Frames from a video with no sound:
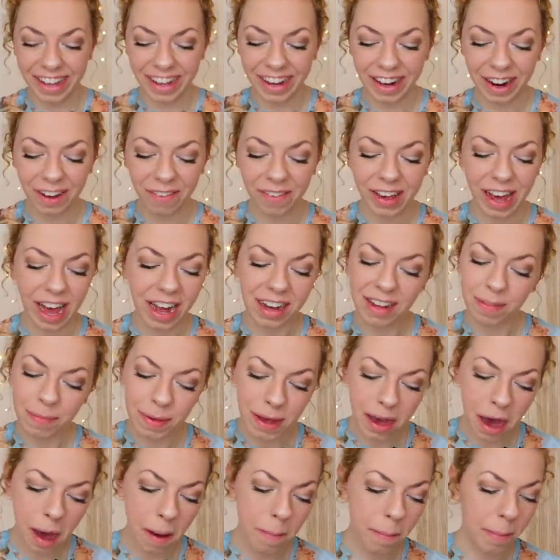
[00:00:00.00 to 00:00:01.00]
you know, we have to
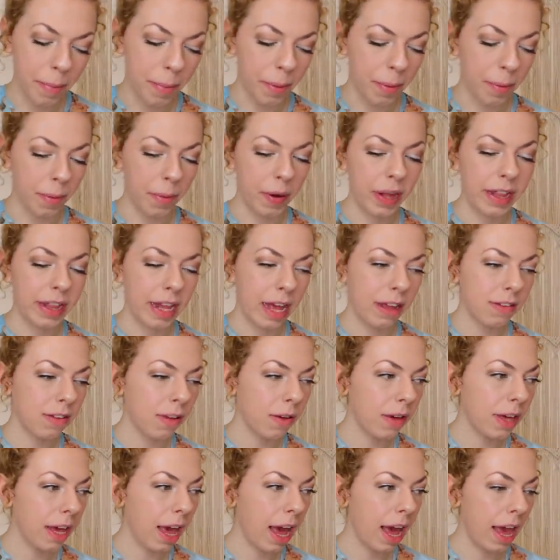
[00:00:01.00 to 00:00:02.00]
be humble, and that's
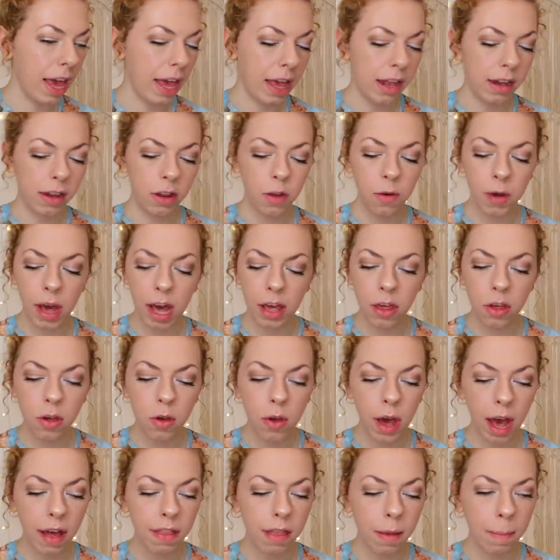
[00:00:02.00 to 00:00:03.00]
okay. And you, ha-
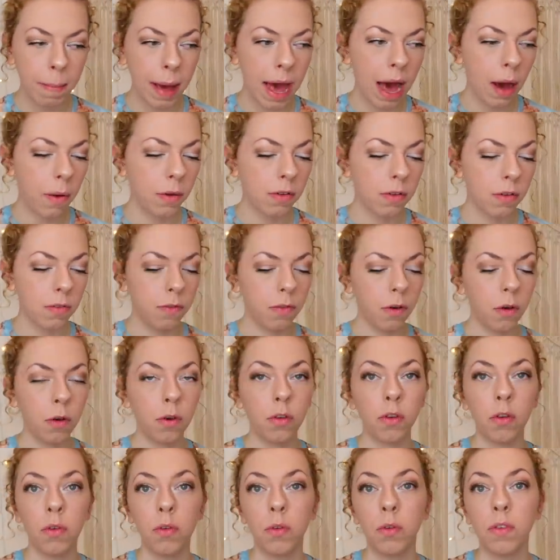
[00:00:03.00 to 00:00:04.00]
you had the power to
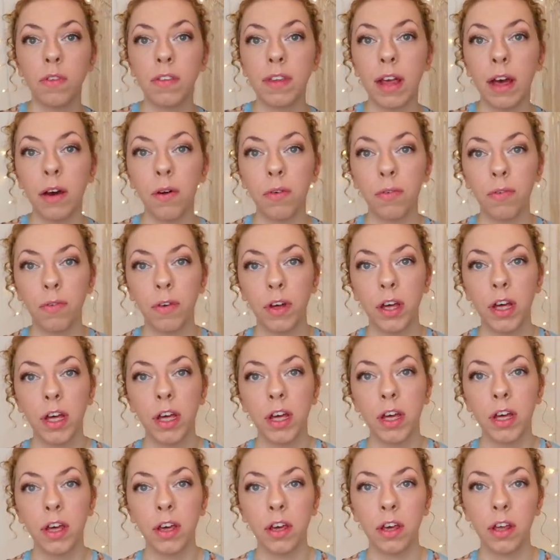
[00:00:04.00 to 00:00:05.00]
focus on yourself,
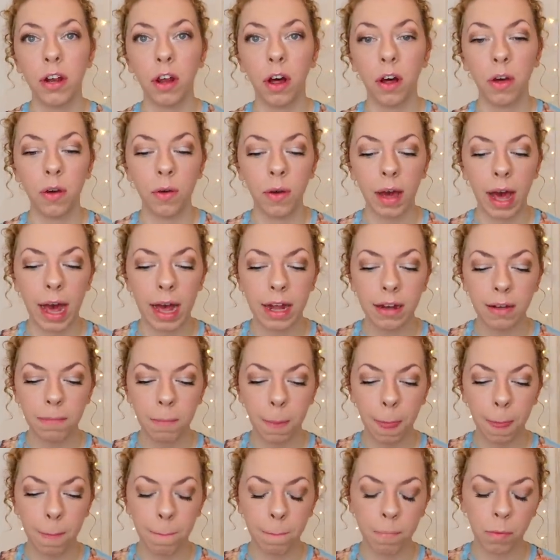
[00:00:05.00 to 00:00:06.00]
you know.
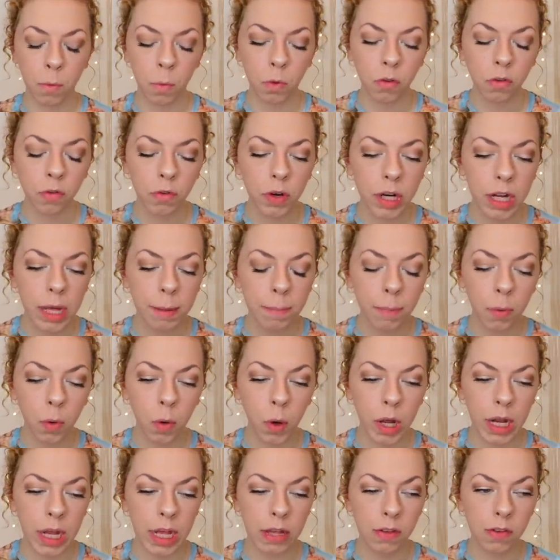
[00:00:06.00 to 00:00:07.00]
And what's really
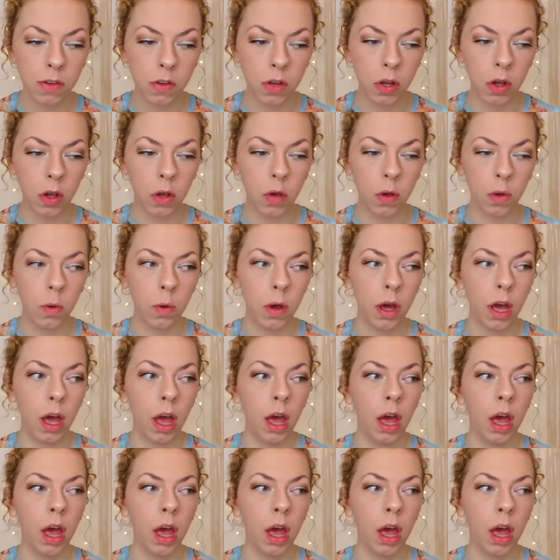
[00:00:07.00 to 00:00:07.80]
important is to